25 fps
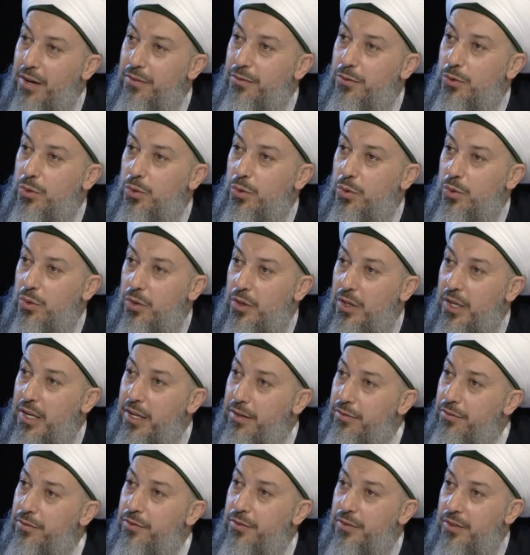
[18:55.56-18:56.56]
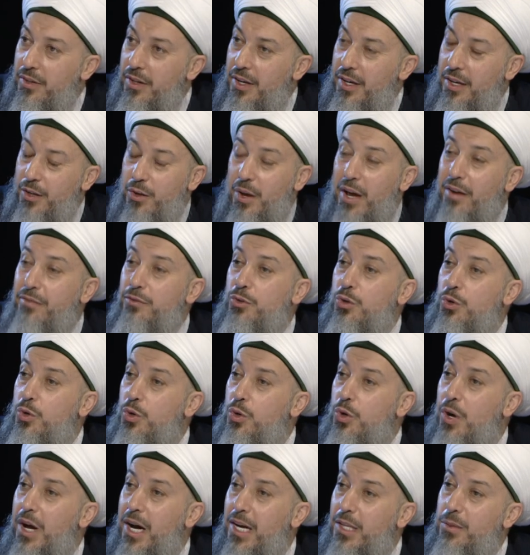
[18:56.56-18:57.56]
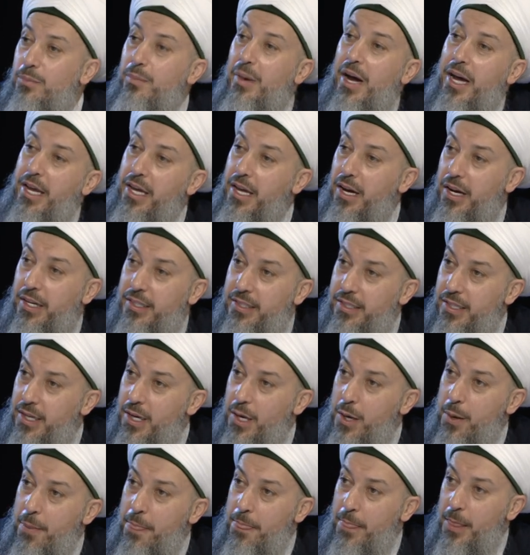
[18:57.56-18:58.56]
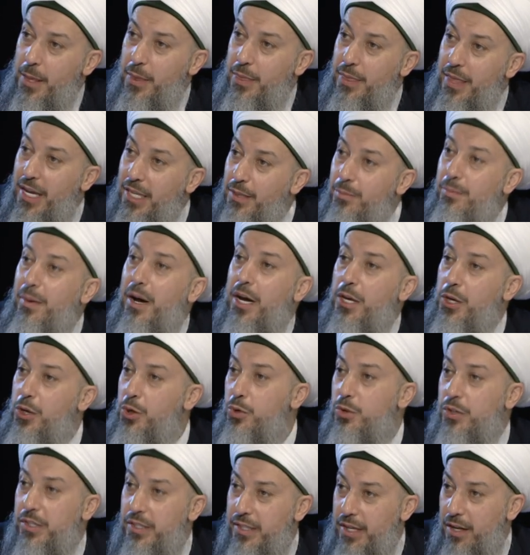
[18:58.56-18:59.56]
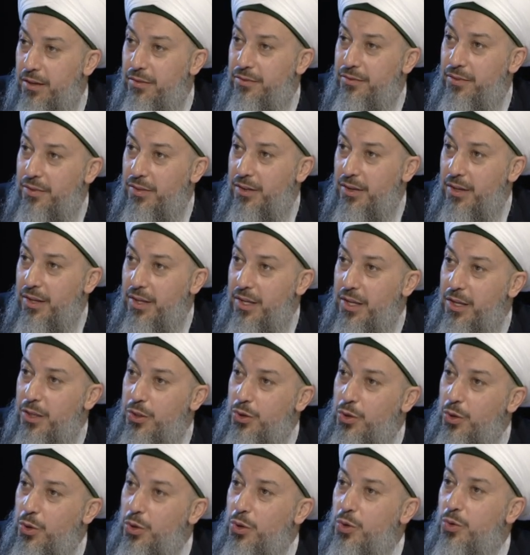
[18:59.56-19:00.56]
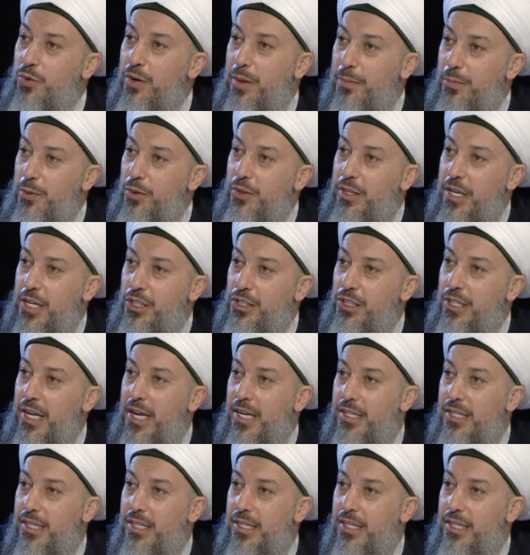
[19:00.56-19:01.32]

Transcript: to know God by God, not by yourself. So your reputation